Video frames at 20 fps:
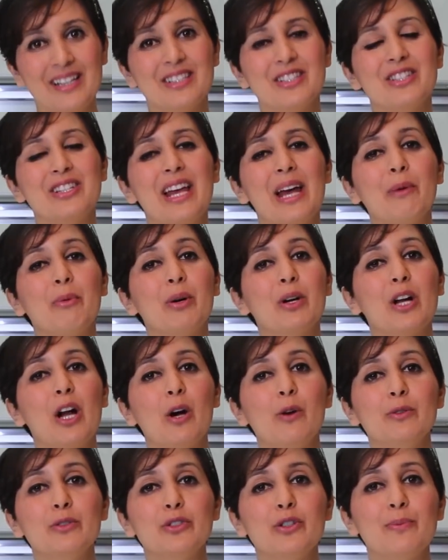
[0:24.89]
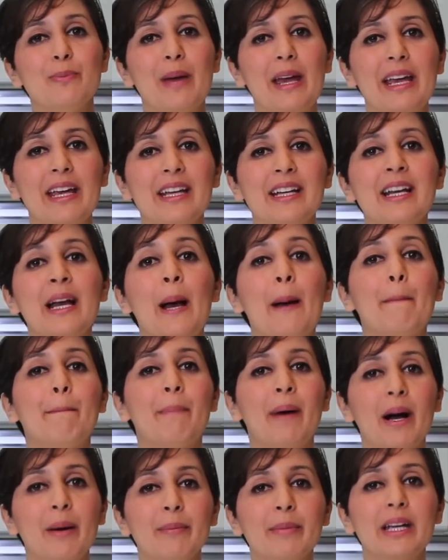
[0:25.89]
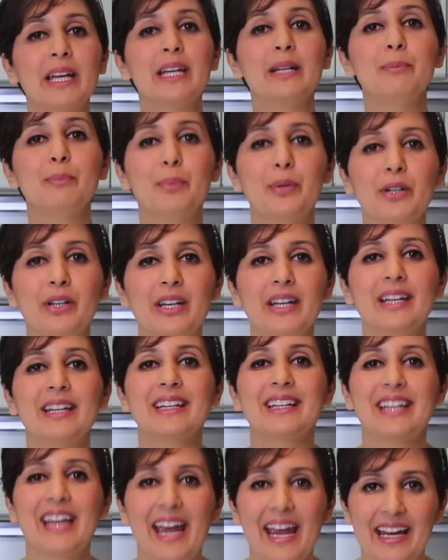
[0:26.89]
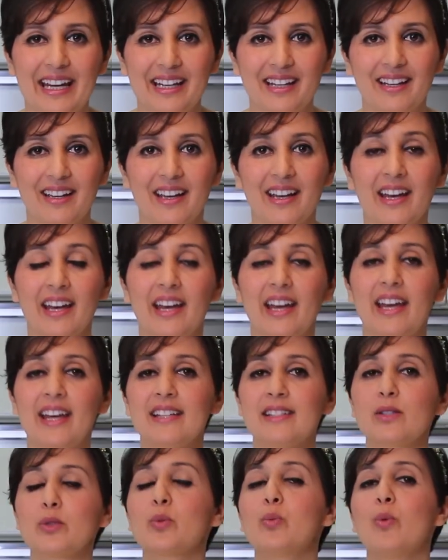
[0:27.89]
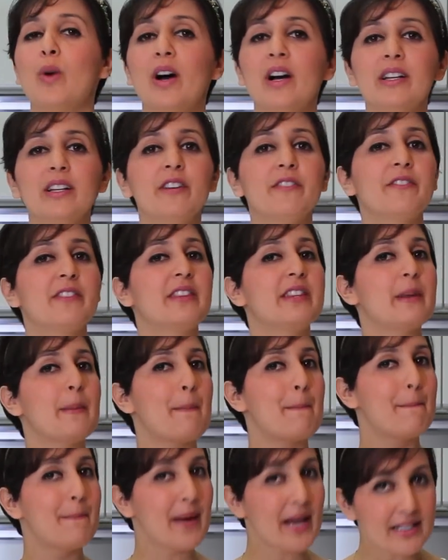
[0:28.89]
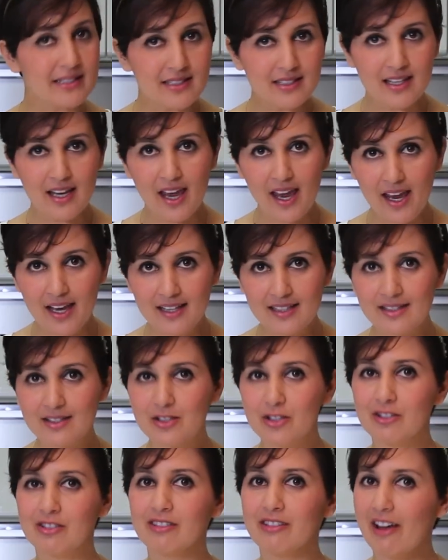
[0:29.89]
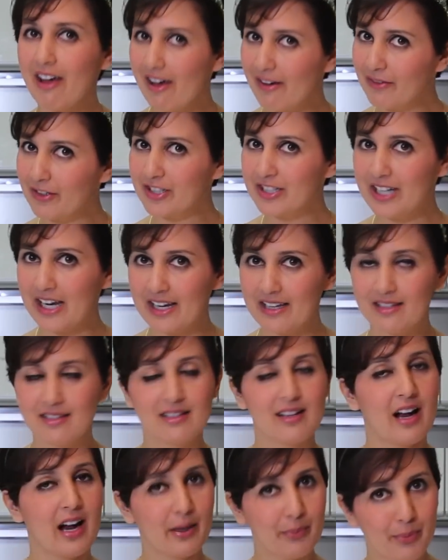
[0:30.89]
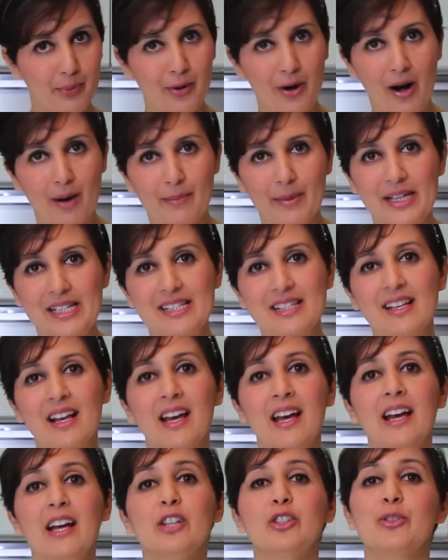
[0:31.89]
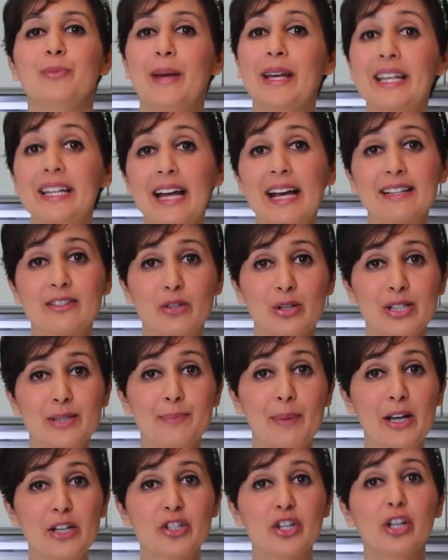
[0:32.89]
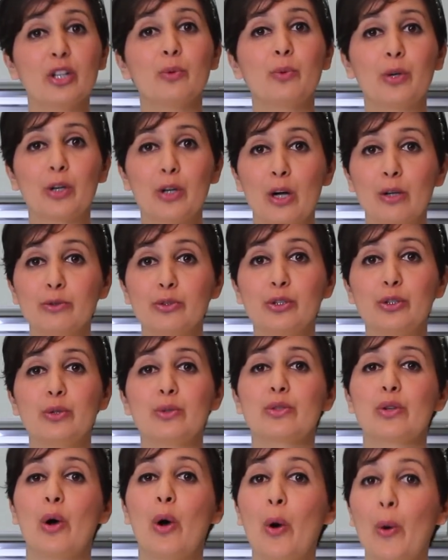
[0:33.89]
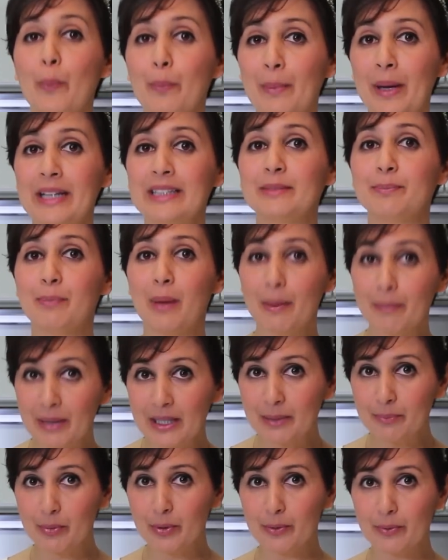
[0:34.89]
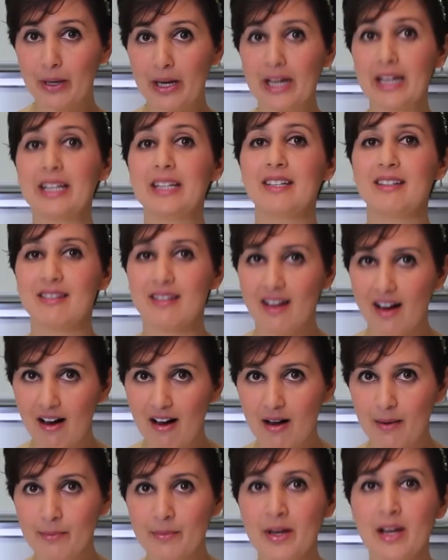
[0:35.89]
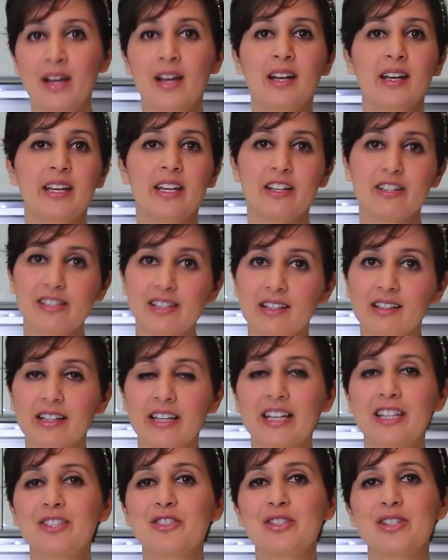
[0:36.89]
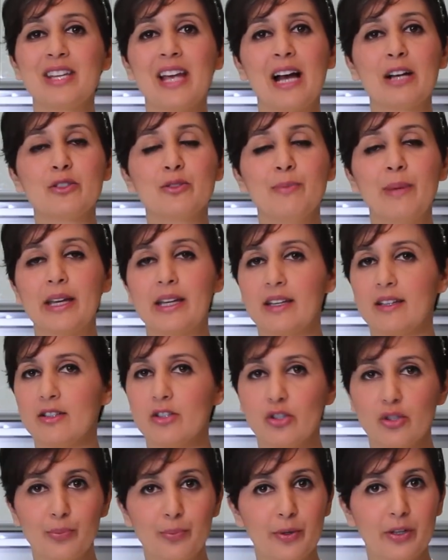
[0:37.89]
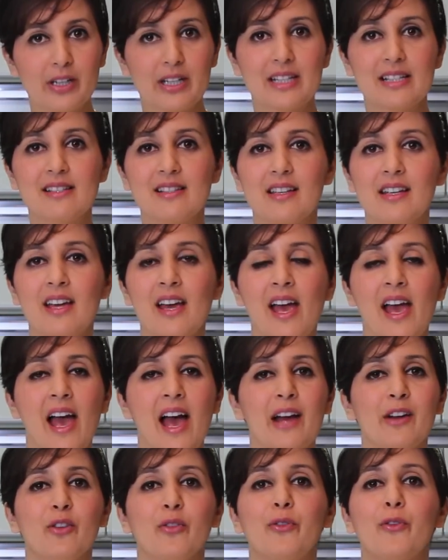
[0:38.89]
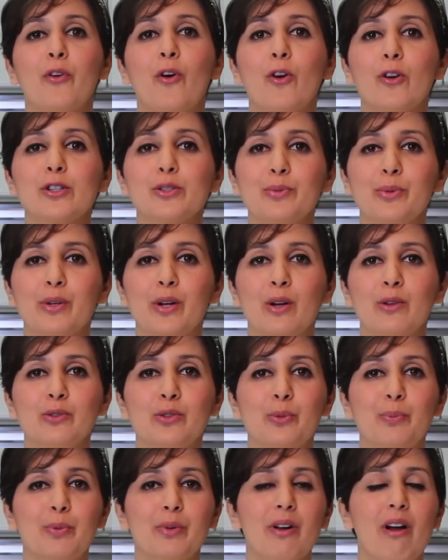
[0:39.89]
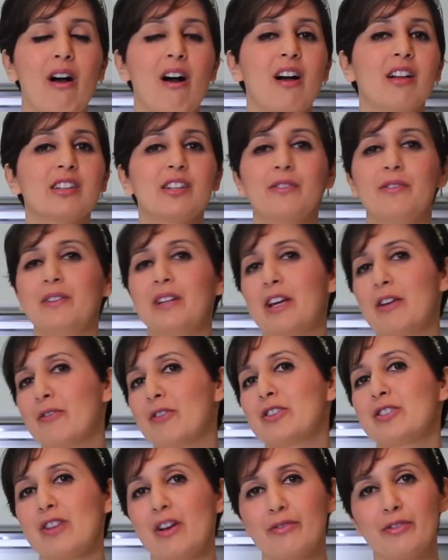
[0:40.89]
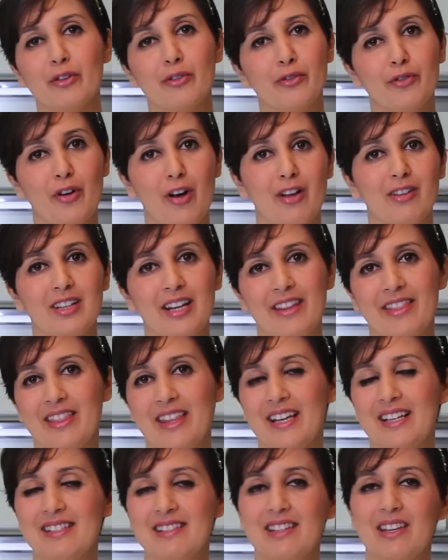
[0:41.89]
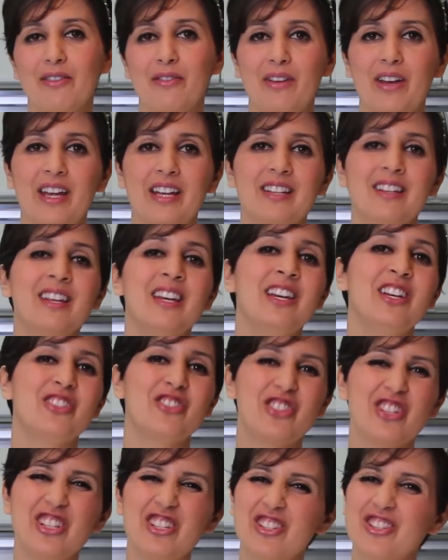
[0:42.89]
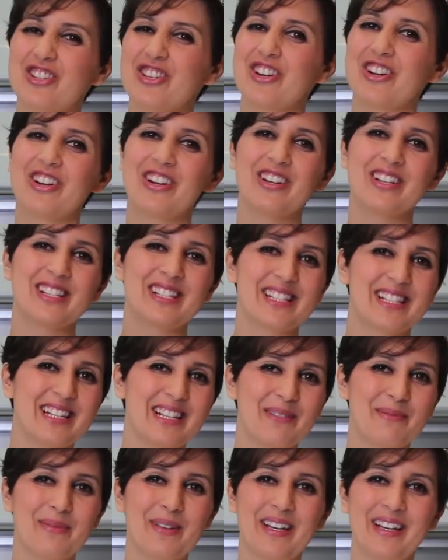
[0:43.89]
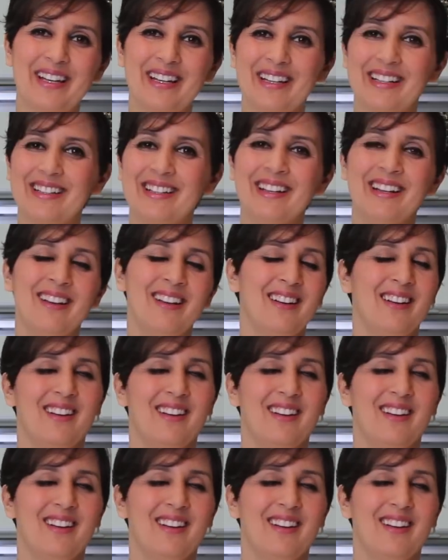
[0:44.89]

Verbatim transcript: Today we're going to make pumpkin pudding cake. It's one of the best cakes you'll ever taste, I promise. To make it extra special, we're going to use homemade pumpkin puree, yum! Here's a link to see how to make it, super easy. And of course, we're going to put all the flavors of the fall and Thanksgiving, ginger, cinnamon,